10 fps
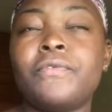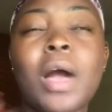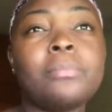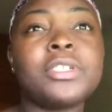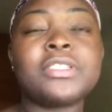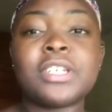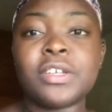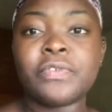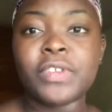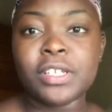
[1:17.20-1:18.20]
I'm just
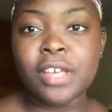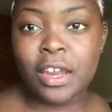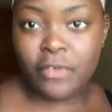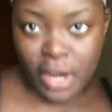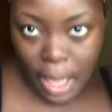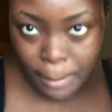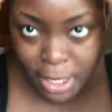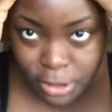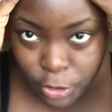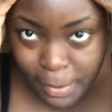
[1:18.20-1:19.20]
gonna finish getting ready. I'm
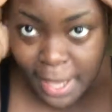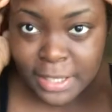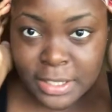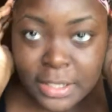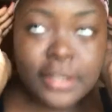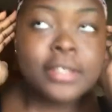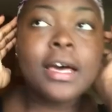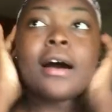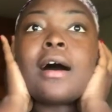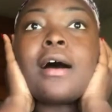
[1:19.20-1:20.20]
about to do my edges.
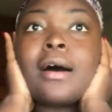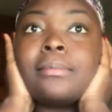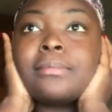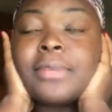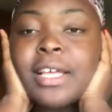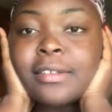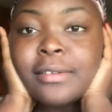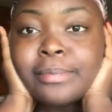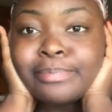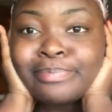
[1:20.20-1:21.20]
Cause
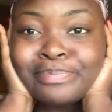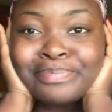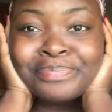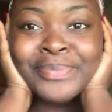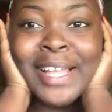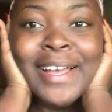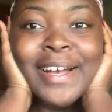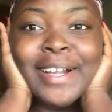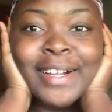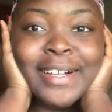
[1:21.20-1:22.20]

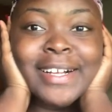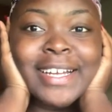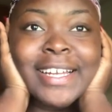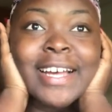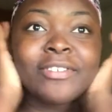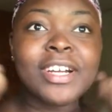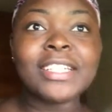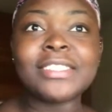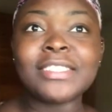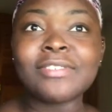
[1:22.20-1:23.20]
the girl gotta have her
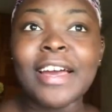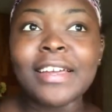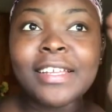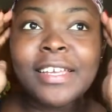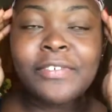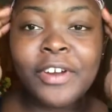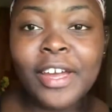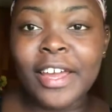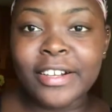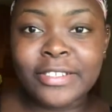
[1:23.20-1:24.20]
edges right. If her
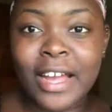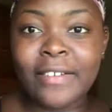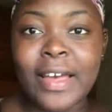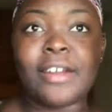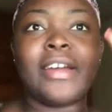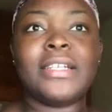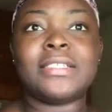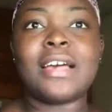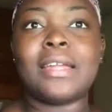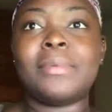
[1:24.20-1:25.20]
hair is not right, her
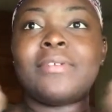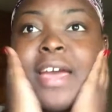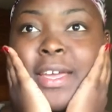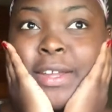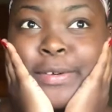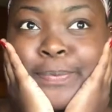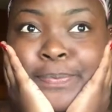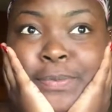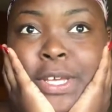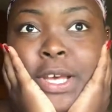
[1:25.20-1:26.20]
edges gotta be right.
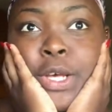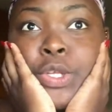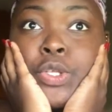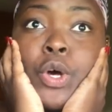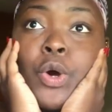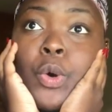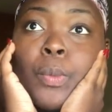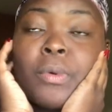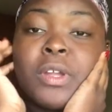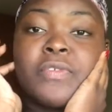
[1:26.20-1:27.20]
So I'm
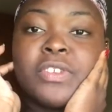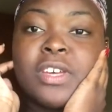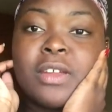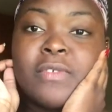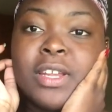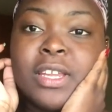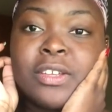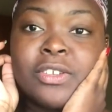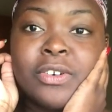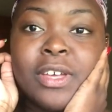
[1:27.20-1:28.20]
gonna finish getting ready,
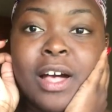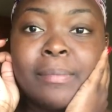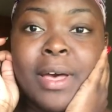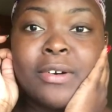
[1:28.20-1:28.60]
then show y'all my